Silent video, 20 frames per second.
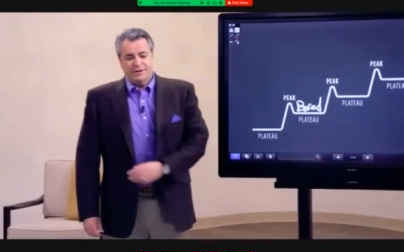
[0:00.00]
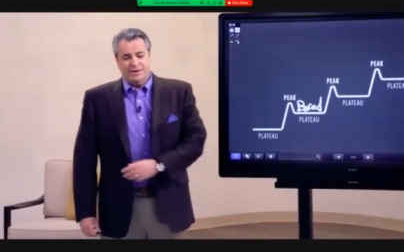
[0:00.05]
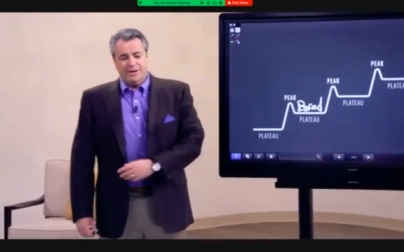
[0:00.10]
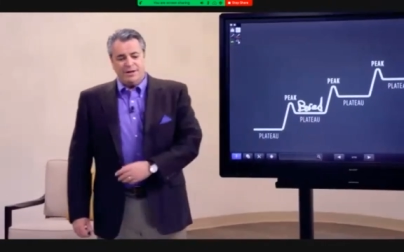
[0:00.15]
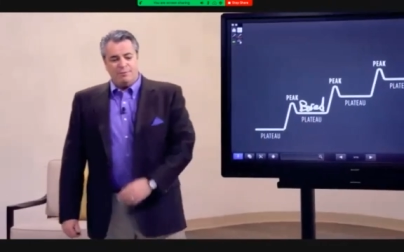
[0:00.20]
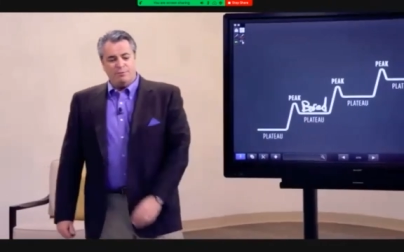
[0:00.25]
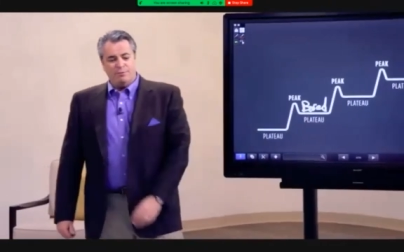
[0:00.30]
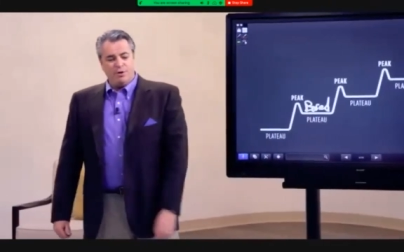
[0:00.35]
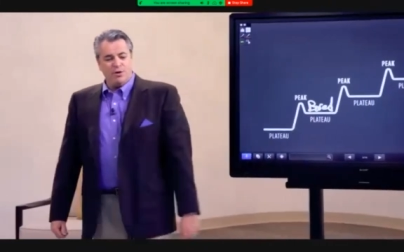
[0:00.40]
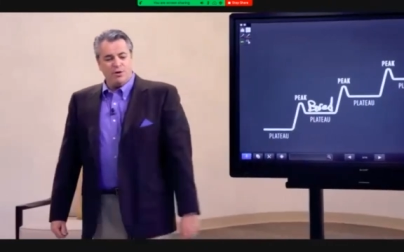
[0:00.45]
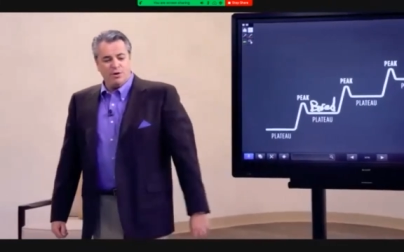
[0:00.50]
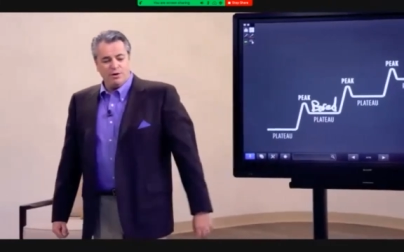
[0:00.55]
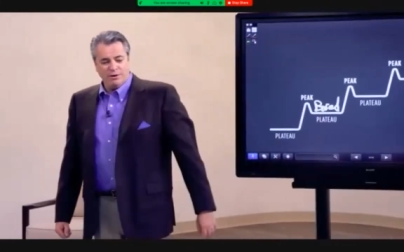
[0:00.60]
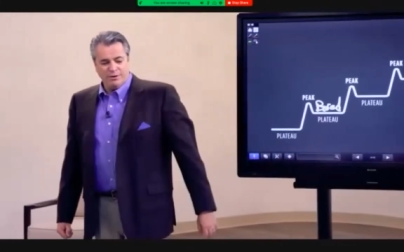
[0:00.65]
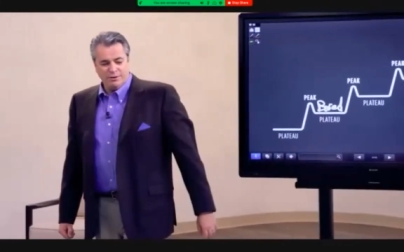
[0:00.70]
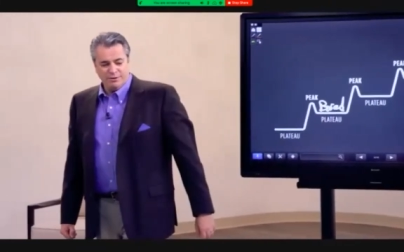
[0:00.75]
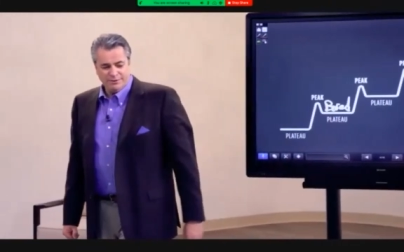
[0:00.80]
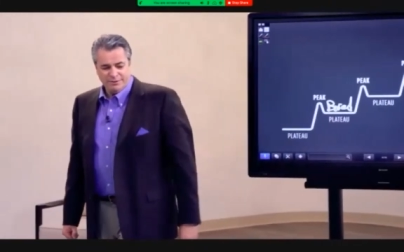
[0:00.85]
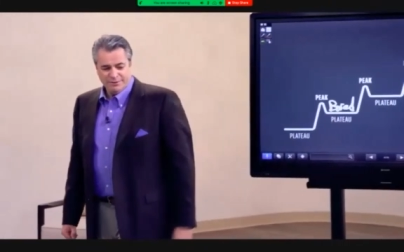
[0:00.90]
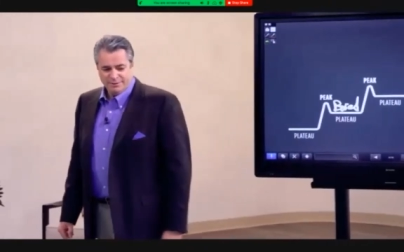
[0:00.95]
They got bored.
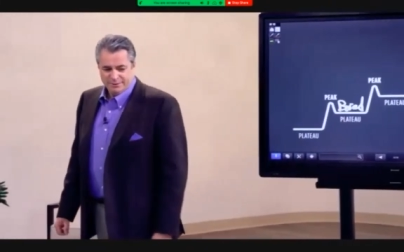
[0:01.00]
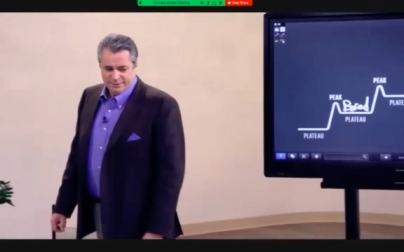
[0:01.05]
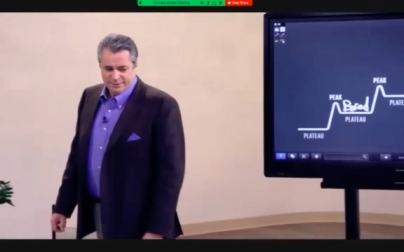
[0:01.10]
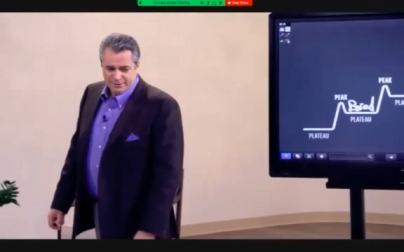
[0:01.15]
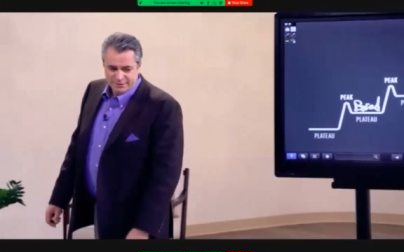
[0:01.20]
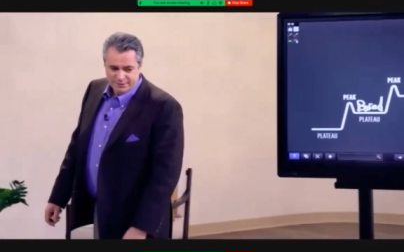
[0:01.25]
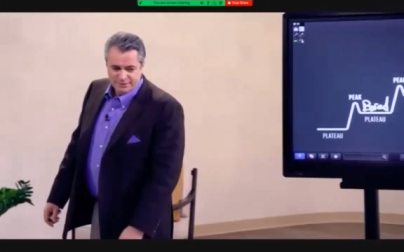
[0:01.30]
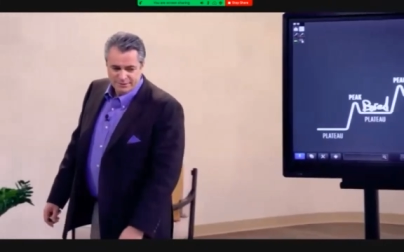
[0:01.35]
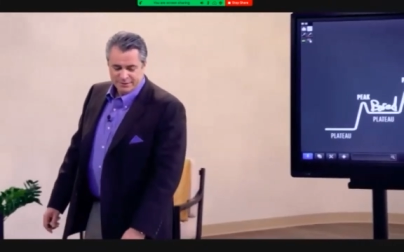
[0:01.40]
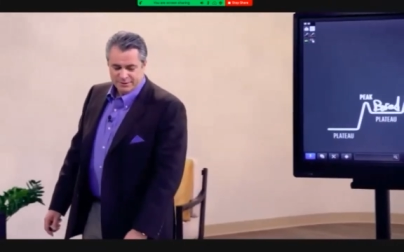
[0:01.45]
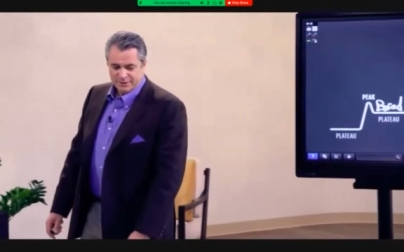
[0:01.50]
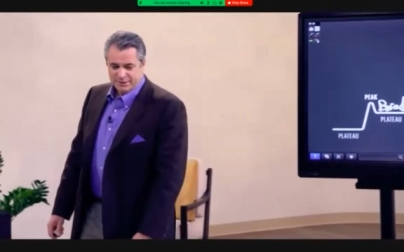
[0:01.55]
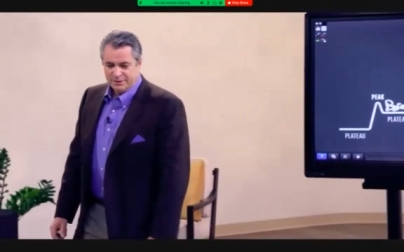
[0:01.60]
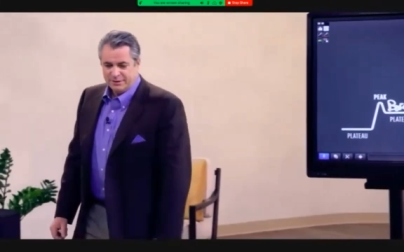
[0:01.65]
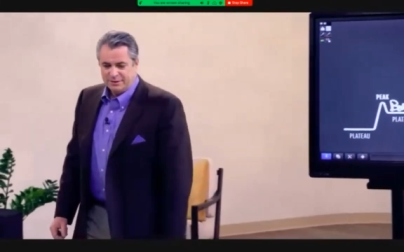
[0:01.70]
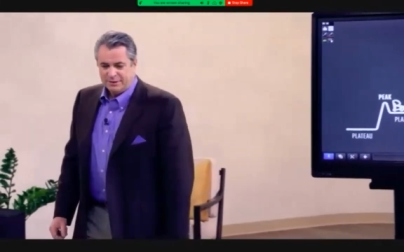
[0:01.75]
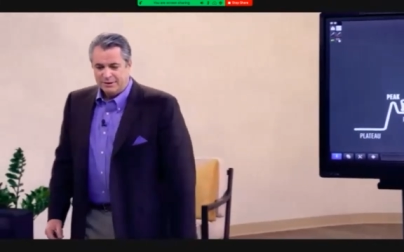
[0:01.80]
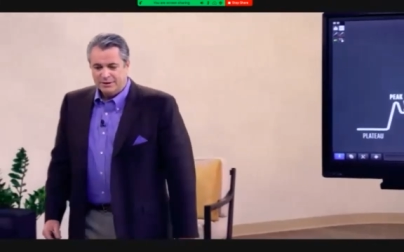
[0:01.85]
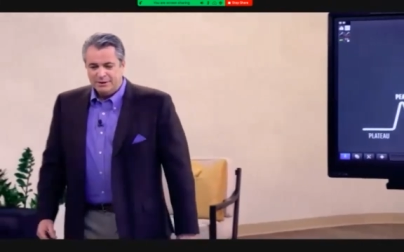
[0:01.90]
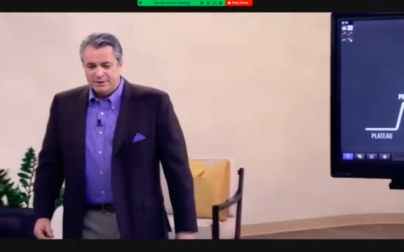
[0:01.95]

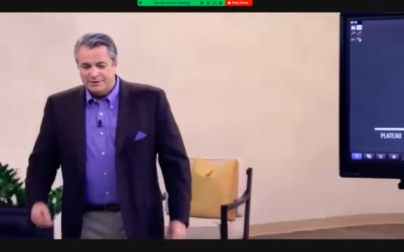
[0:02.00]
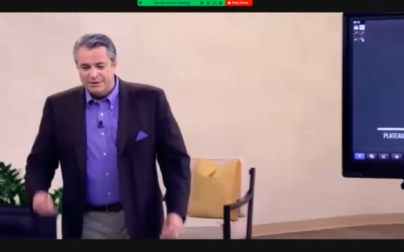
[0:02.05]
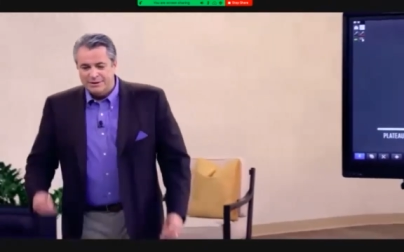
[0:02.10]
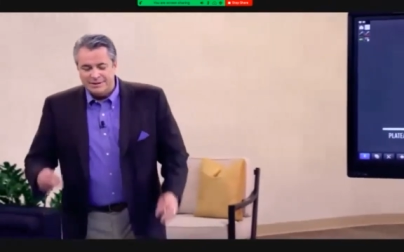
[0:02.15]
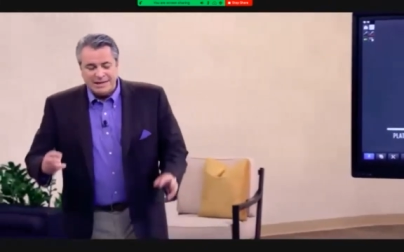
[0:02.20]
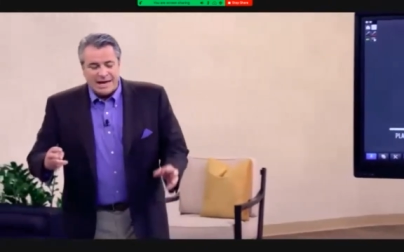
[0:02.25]
The